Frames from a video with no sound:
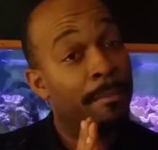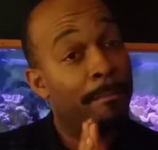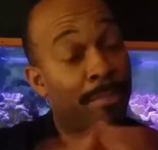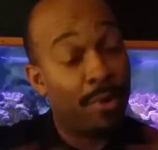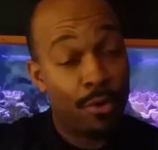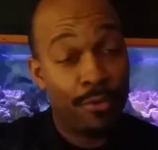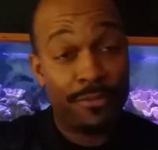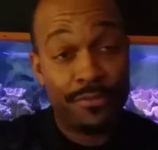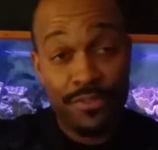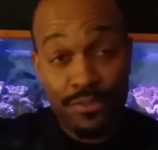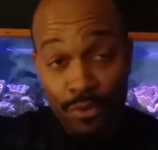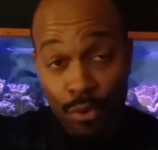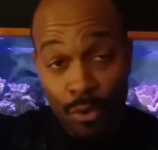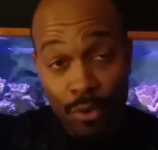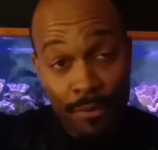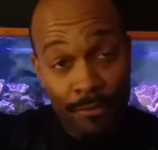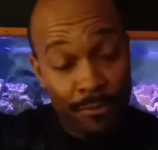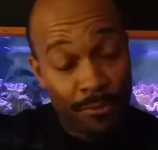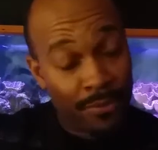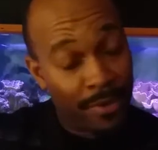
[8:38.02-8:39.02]
both
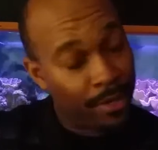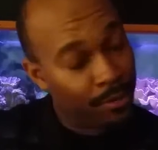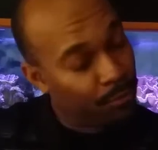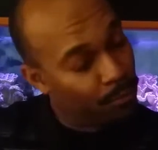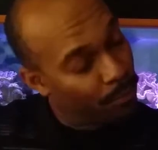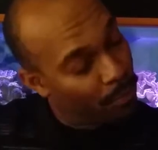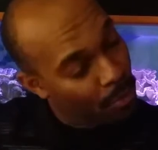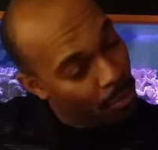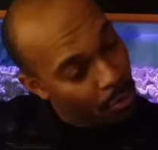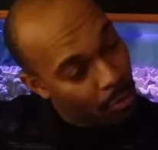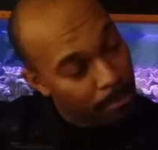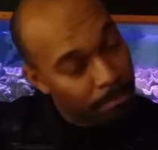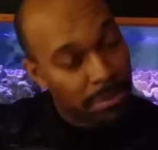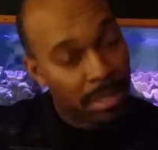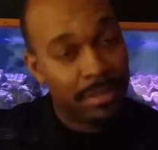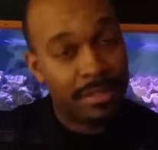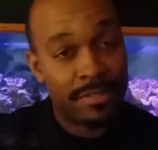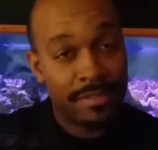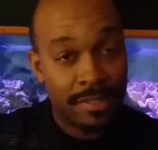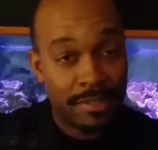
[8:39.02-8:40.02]
salt, fresh. We're all
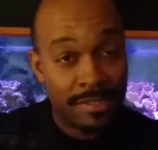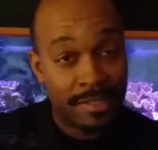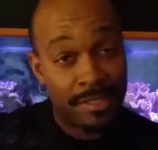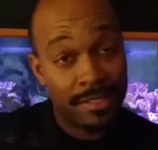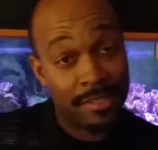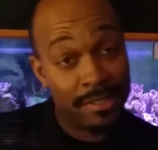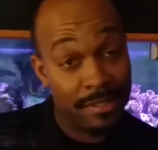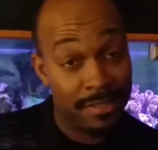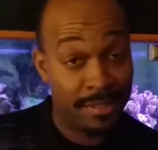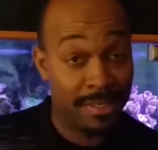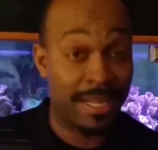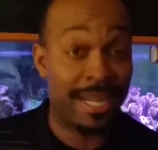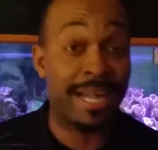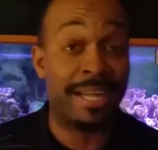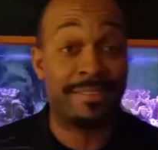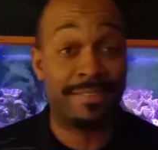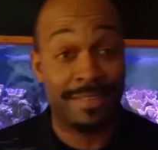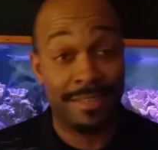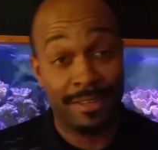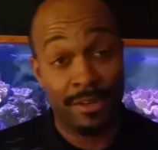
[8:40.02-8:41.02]
brothers and sisters in the
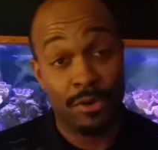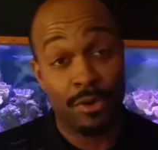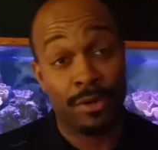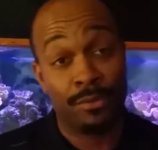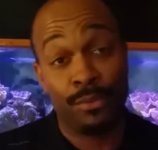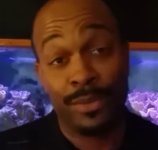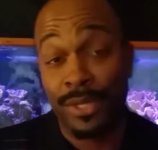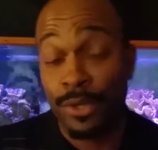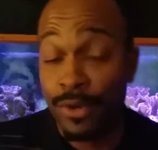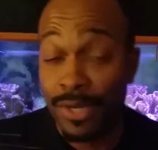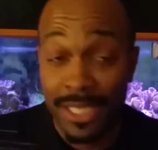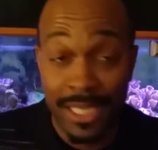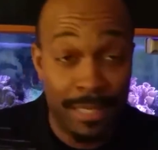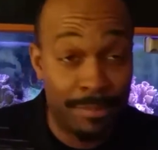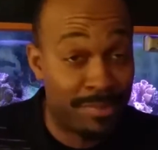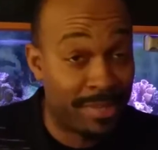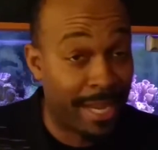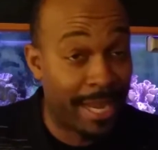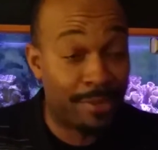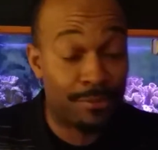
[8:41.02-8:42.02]
eyes of the Lord. We all keep
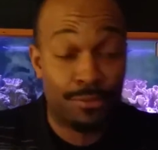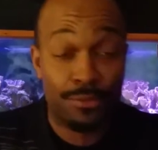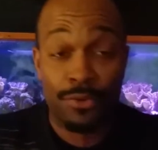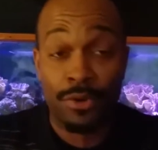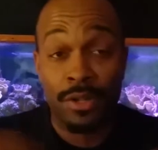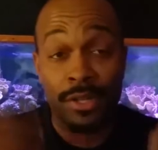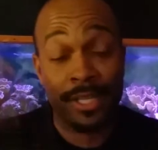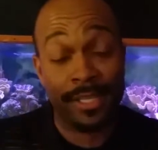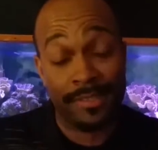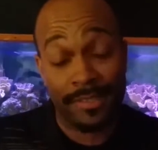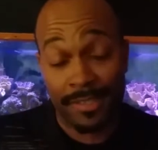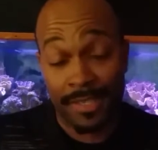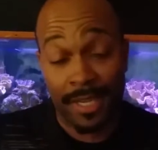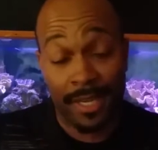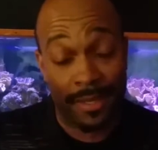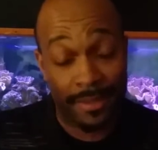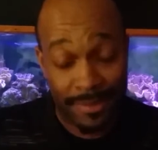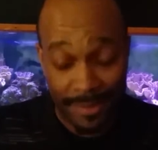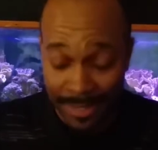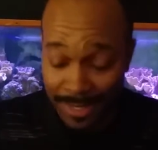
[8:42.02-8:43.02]
tanks. We're all insane.